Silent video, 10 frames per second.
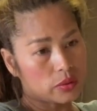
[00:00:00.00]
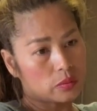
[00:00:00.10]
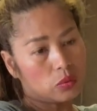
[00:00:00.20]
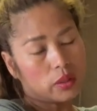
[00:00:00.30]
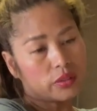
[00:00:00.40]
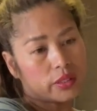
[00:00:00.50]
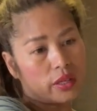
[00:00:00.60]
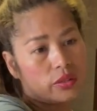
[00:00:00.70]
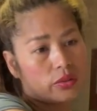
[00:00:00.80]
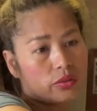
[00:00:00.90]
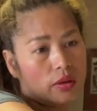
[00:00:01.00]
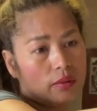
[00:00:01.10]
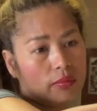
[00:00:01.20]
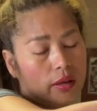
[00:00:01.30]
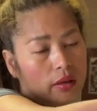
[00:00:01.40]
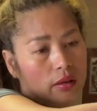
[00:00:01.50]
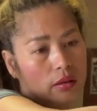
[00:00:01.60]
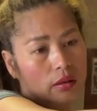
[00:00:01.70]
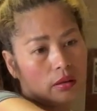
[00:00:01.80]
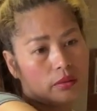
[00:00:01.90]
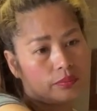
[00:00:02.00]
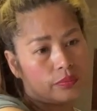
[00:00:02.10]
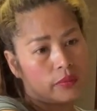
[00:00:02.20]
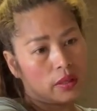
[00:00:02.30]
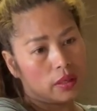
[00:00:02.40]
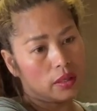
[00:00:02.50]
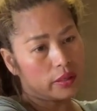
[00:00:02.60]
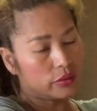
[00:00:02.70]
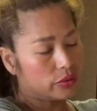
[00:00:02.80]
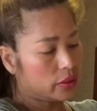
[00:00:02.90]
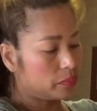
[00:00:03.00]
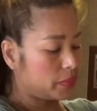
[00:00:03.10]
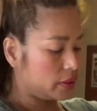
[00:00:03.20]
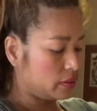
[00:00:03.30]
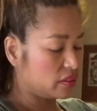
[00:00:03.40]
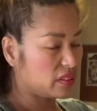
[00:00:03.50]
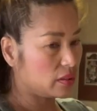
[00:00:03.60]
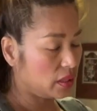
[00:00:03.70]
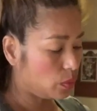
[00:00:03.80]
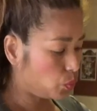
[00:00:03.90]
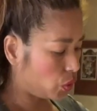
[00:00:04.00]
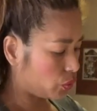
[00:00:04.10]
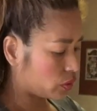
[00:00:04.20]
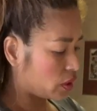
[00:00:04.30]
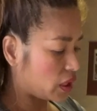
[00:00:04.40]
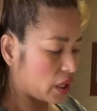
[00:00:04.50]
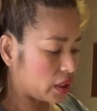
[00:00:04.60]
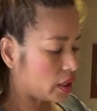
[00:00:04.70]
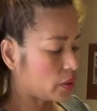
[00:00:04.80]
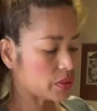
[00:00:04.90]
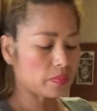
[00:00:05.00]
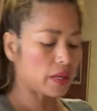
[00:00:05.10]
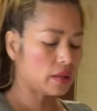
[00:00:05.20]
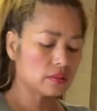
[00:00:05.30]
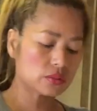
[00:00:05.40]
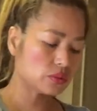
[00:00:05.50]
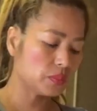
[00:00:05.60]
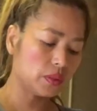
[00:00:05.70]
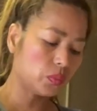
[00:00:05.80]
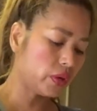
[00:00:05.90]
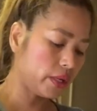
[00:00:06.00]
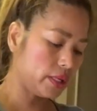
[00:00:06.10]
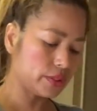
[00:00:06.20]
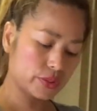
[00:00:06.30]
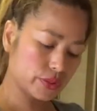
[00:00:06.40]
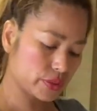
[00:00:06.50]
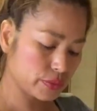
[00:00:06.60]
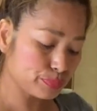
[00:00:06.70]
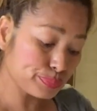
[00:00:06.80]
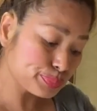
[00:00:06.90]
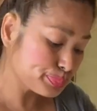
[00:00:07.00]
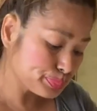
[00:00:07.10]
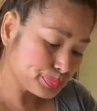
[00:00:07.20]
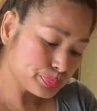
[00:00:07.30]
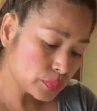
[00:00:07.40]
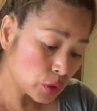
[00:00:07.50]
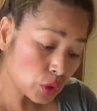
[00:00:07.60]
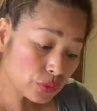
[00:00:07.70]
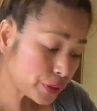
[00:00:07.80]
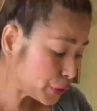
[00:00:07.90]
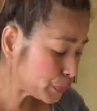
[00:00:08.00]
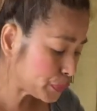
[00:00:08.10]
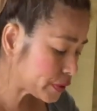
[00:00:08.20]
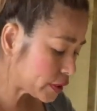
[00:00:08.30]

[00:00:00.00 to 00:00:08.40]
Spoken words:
Well, because I used to have like electric, but it broke. I think I was making so many bread and just overused.